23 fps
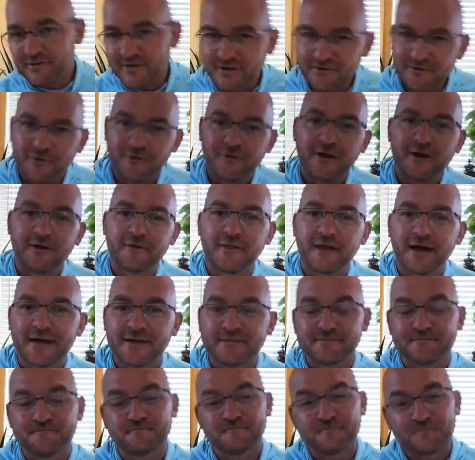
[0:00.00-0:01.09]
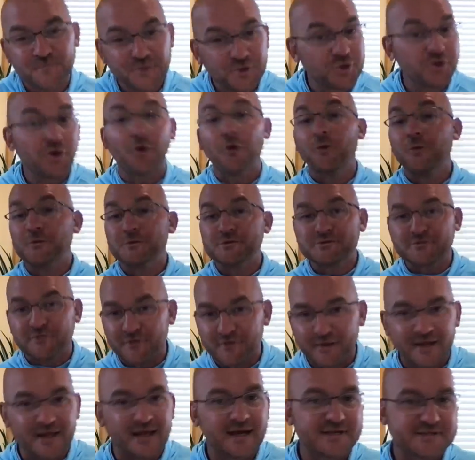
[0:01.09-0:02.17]
I know how that goes for the
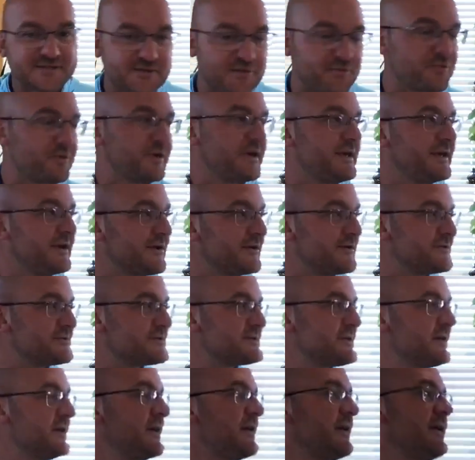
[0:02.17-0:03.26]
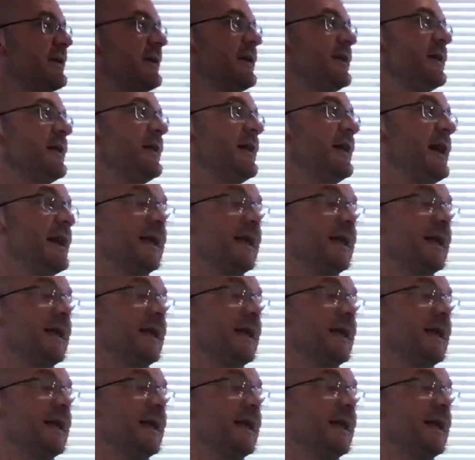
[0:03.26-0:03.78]
last 3 years. And